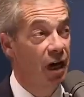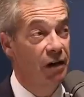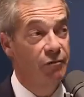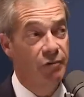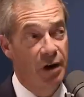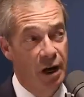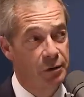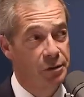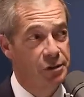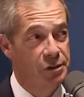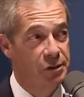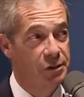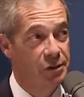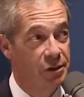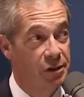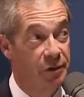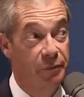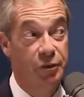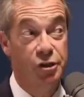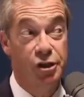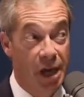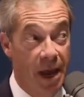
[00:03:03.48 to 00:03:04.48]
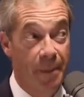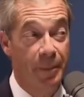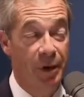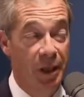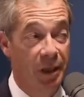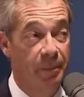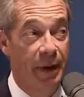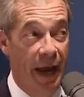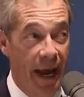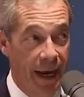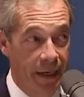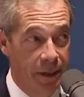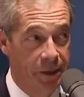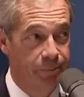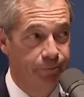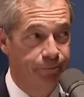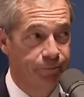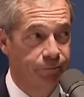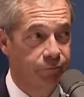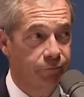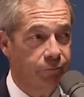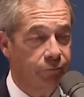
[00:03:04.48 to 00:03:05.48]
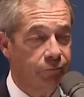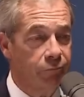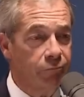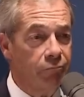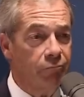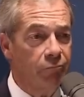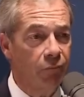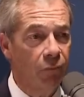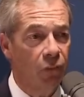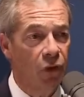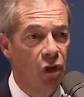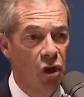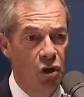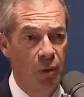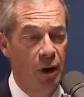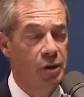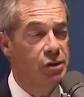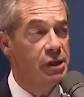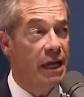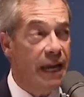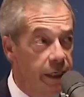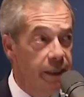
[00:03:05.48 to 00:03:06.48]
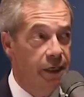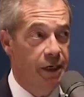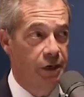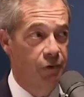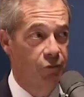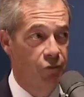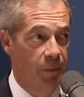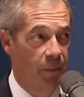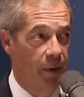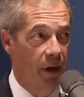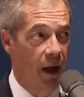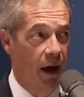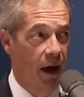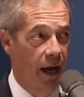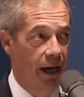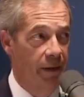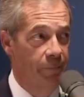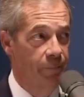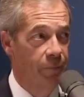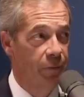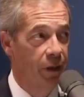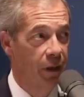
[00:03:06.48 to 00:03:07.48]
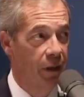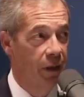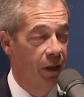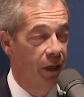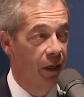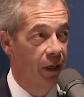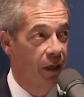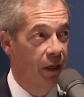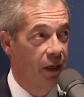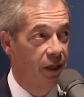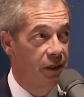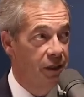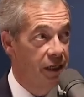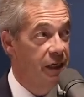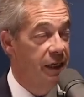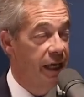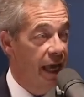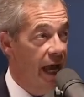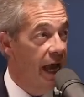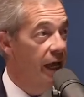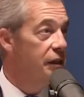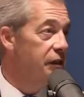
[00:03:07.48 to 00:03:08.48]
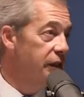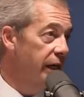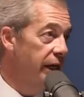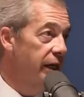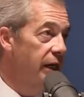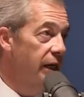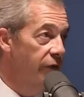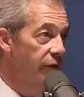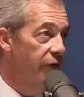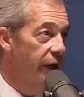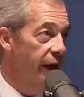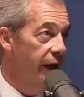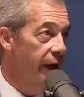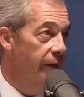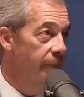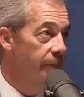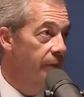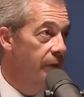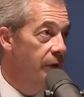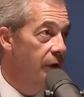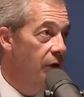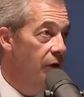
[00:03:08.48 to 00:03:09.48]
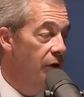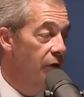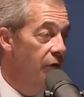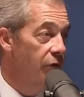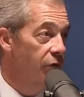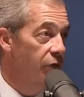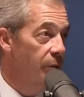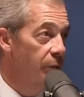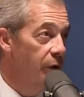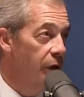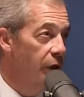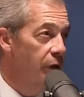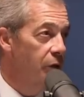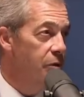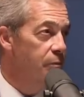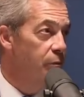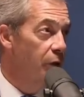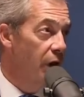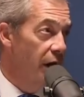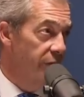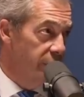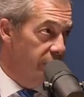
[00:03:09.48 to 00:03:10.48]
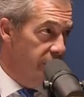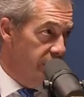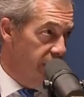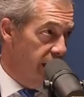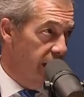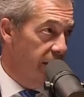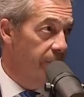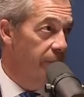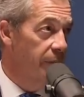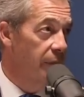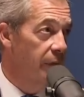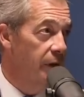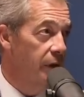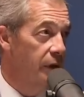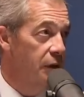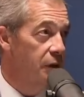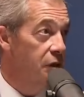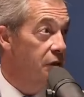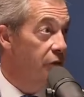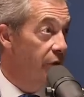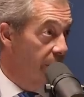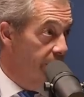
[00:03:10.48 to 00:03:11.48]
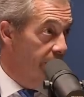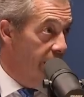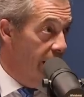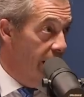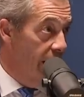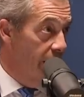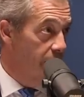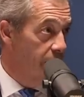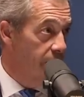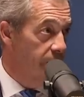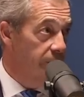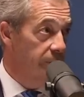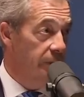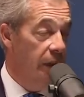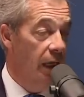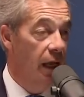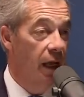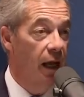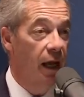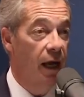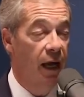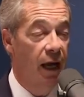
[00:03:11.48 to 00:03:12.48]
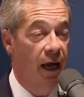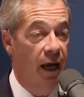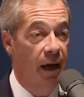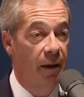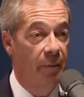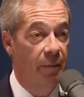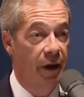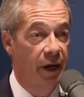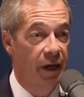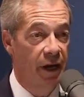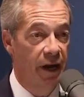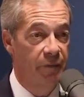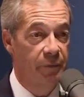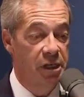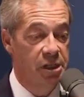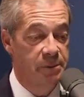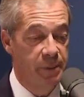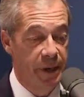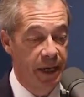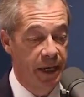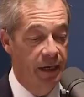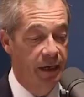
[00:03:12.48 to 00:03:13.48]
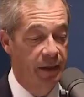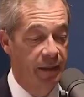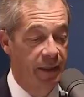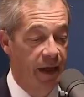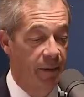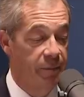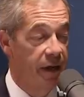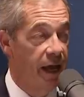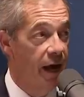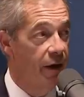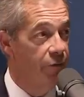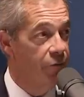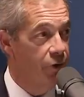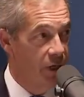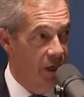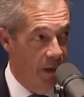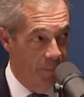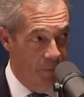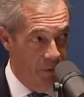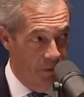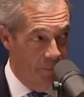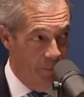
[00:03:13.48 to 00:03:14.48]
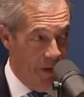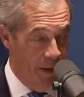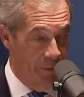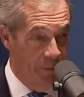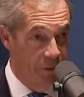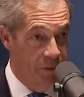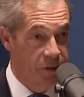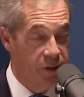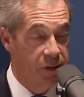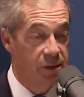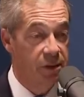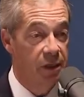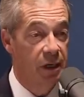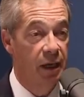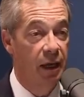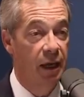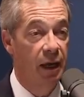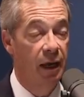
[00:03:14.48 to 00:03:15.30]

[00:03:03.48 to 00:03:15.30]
I wrote to the chairman of the bank, who, whilst he didn't reply, did get a senior figure from Coutts' private team to ring me up. And I've been speaking to them now for a couple of months.